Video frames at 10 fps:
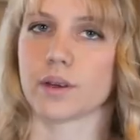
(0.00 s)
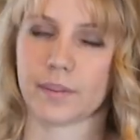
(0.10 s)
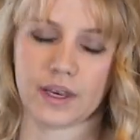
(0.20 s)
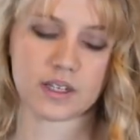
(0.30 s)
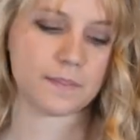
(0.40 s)

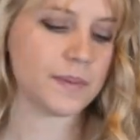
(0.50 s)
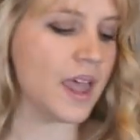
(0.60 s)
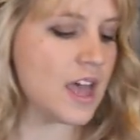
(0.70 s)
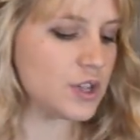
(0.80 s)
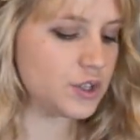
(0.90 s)
repeat.
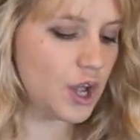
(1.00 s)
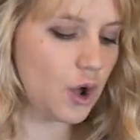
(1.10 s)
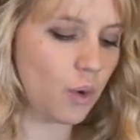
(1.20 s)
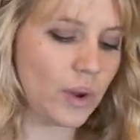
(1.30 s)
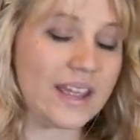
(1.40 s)

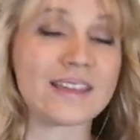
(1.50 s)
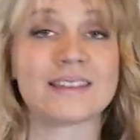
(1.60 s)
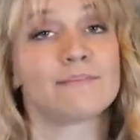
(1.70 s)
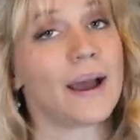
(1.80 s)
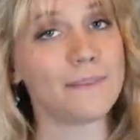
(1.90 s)
So
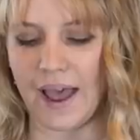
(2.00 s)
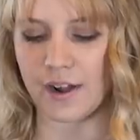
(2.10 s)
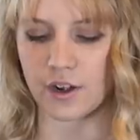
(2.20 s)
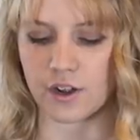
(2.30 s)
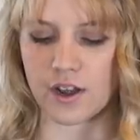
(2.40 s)
my
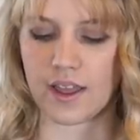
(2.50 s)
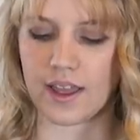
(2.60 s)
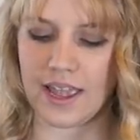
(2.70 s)
pattern